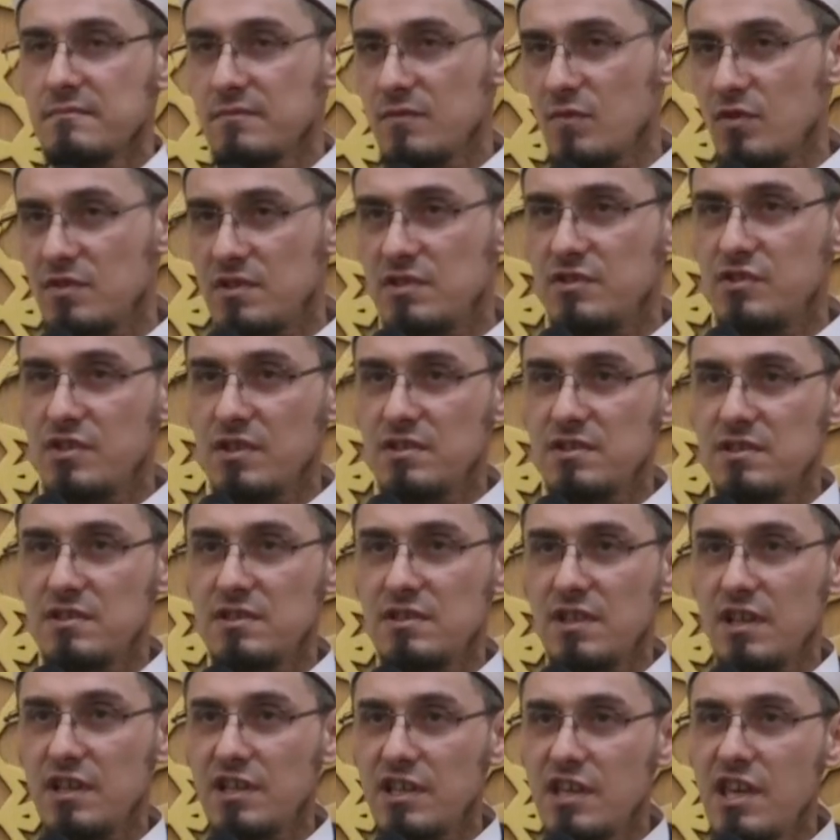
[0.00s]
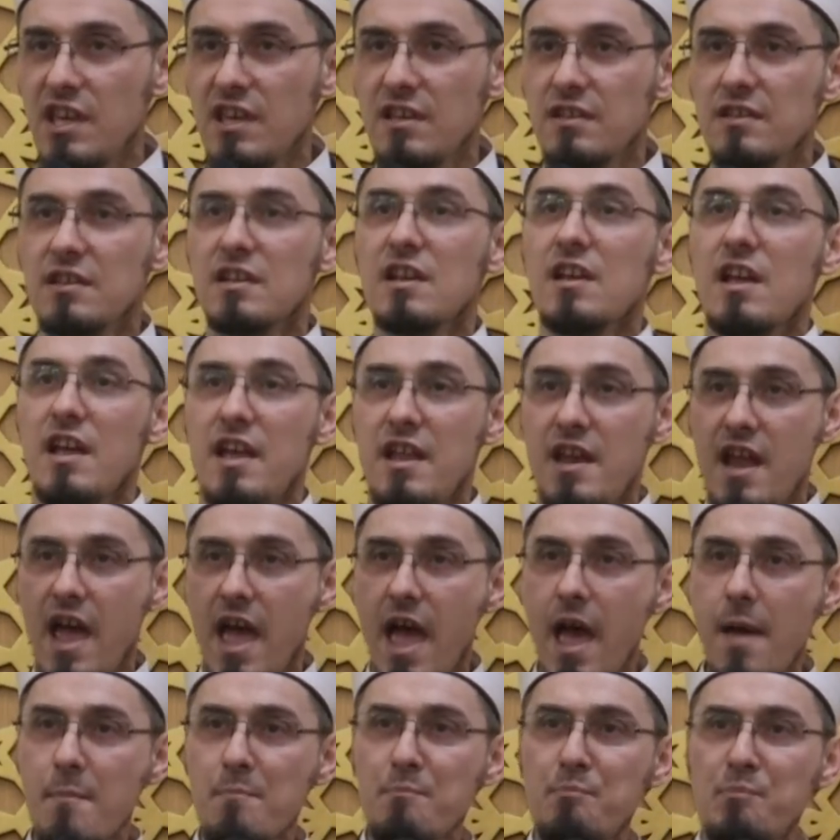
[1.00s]
Not just a king, an
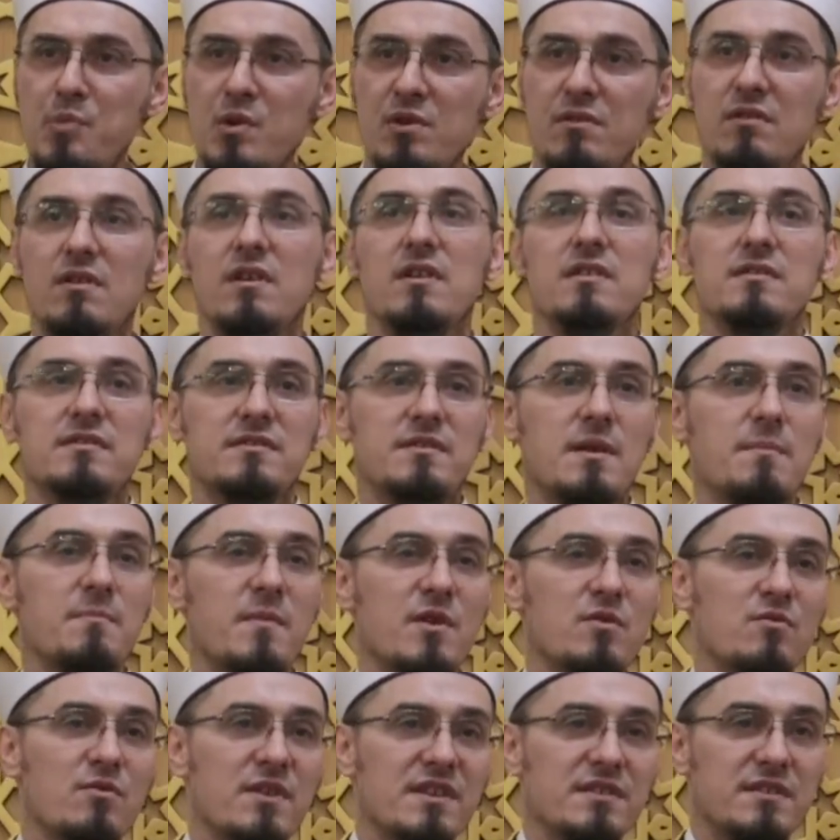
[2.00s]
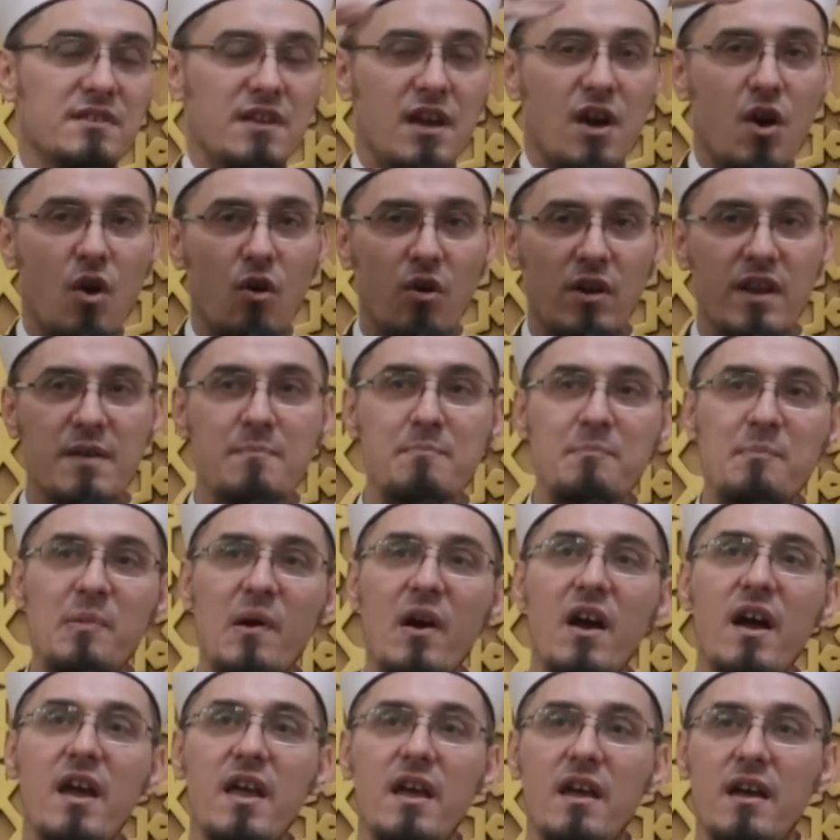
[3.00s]
emperor, someone who has a whole
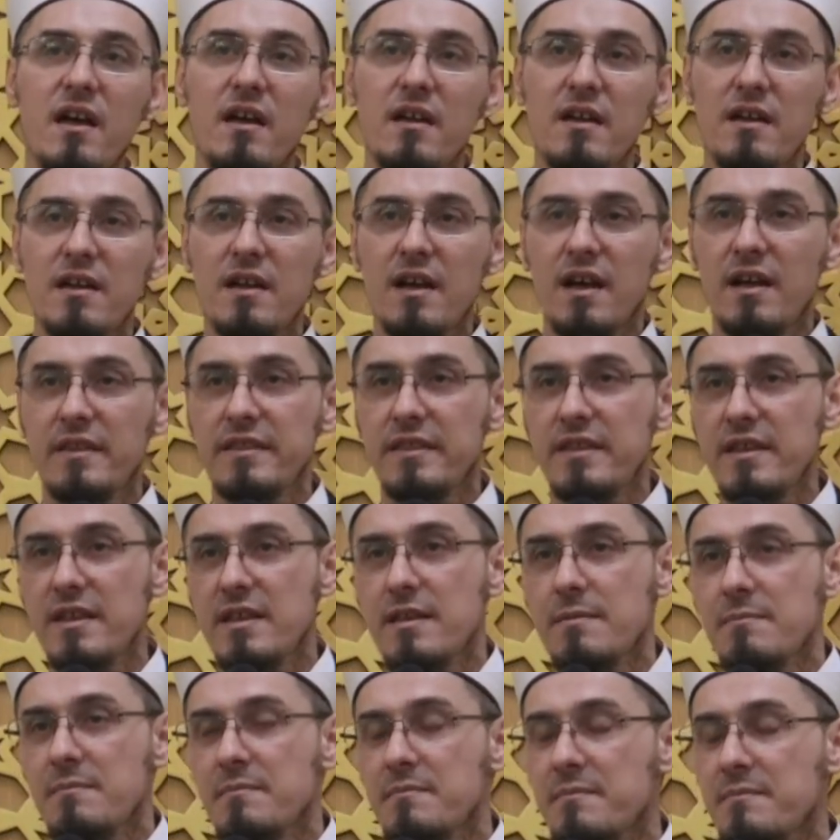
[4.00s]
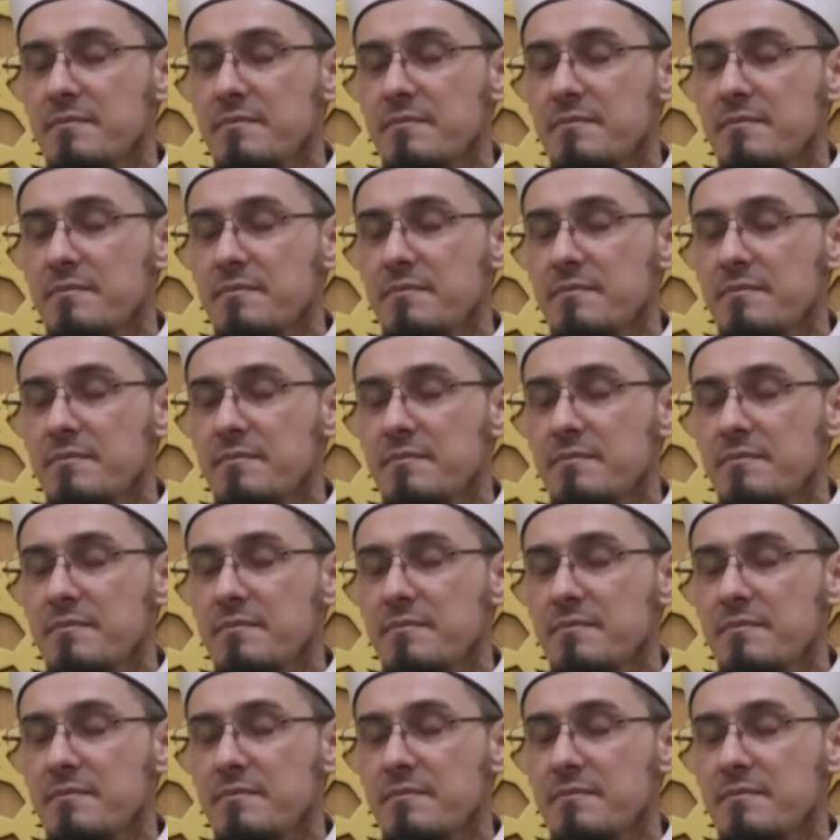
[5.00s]
empire under him.